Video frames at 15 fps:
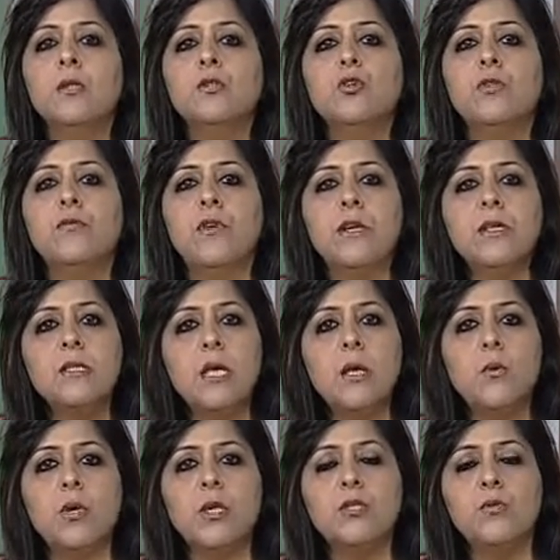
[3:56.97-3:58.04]
So the first
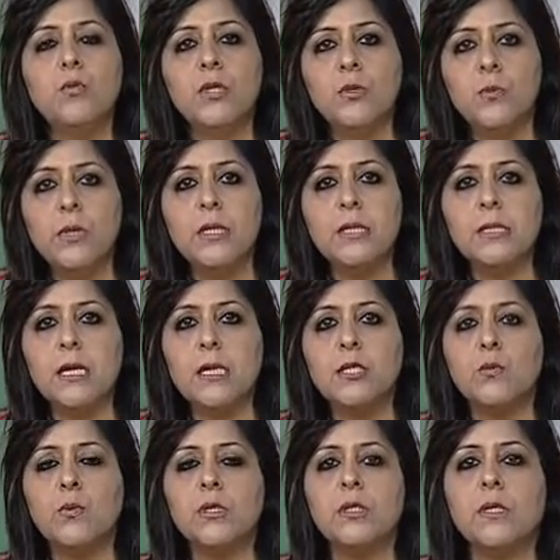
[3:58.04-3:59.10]
thing what which we
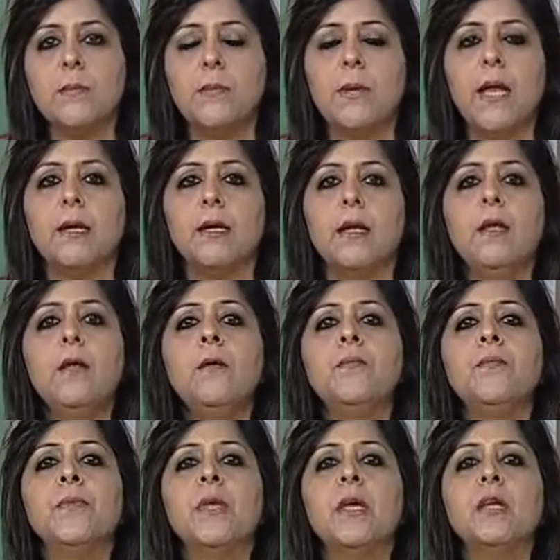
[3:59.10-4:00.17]
discussed was the planning
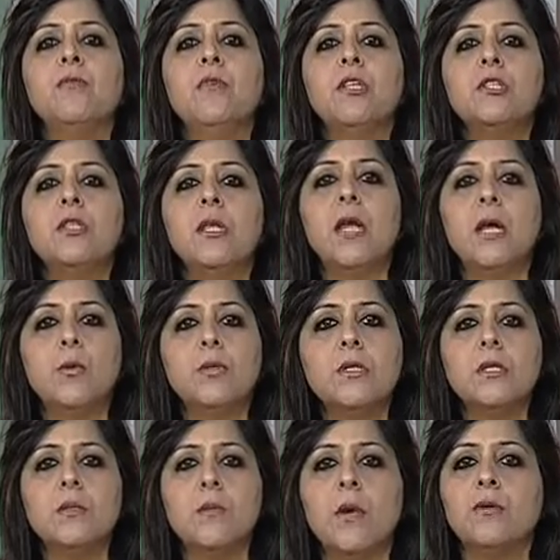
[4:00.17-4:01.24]
in which
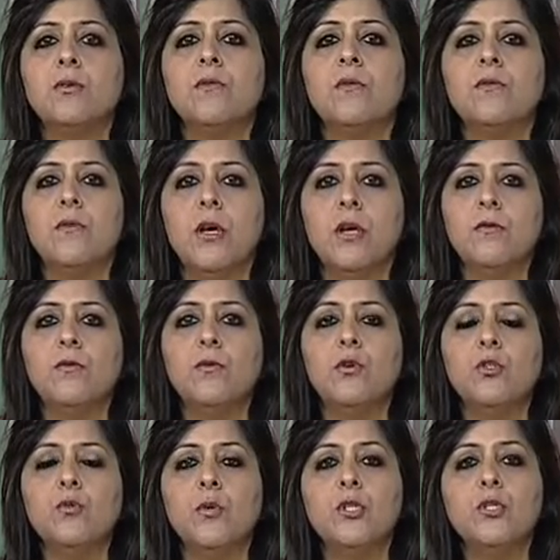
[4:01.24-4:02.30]
requisite amount of the
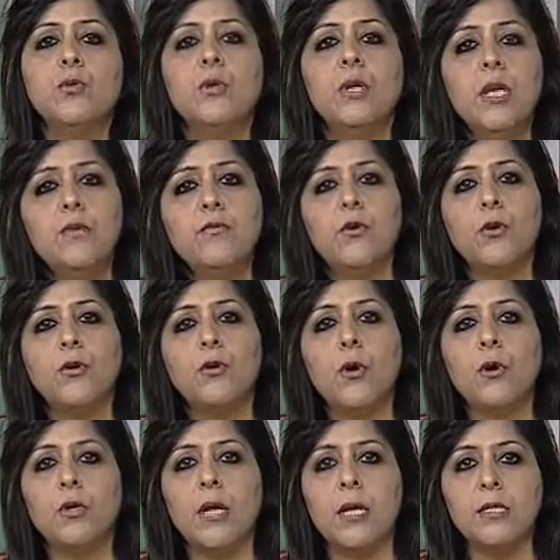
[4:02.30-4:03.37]
workforce which you need for an
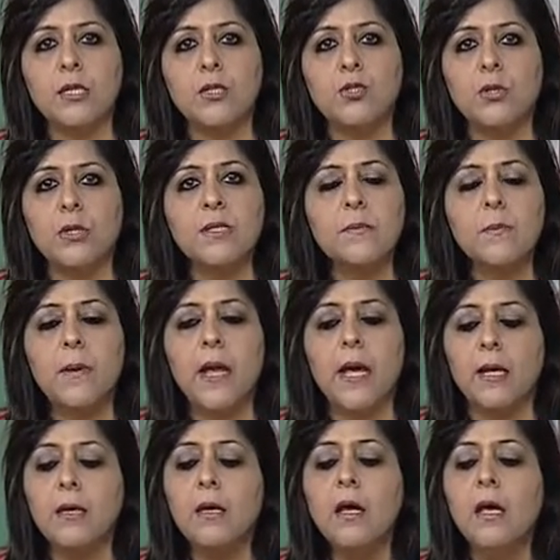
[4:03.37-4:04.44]
organization is
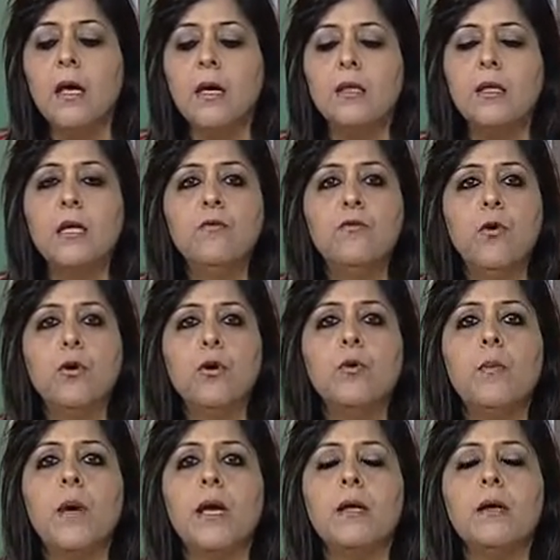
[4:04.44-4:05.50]
planned then
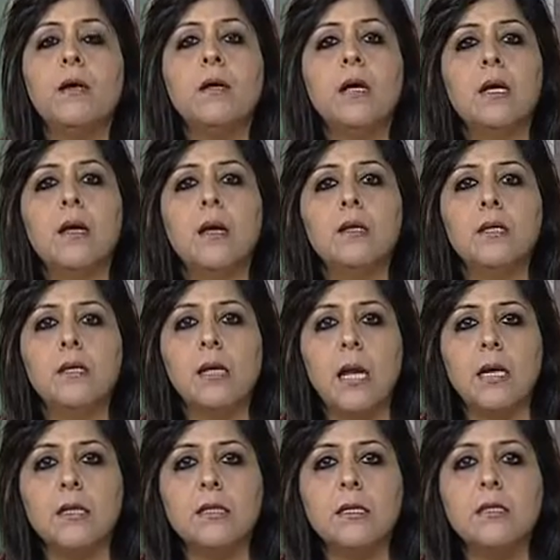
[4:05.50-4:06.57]
followed by a conduct
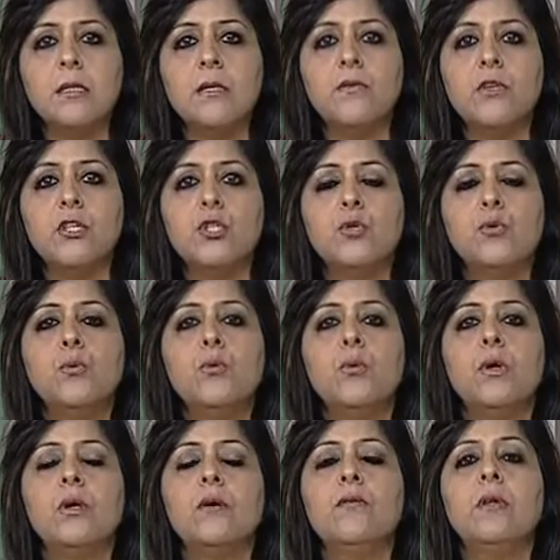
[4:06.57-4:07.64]
analysis in which
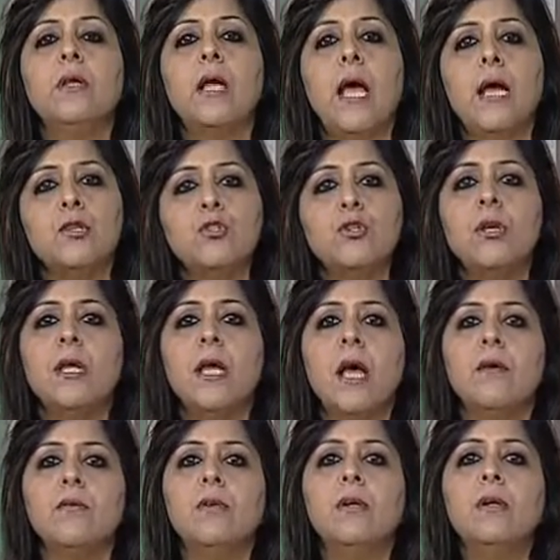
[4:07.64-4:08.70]
you uh, will actually
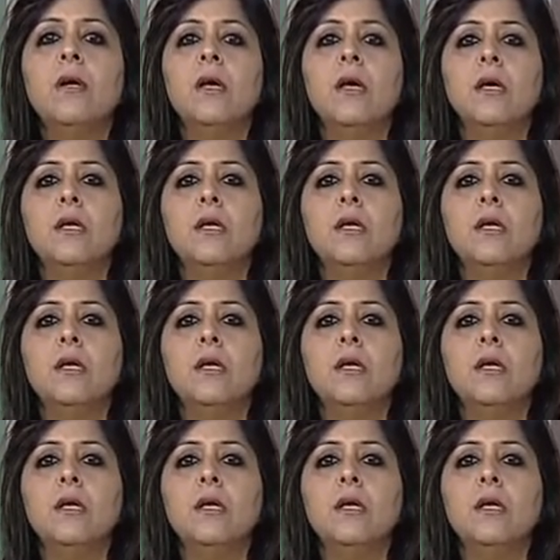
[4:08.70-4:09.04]
have a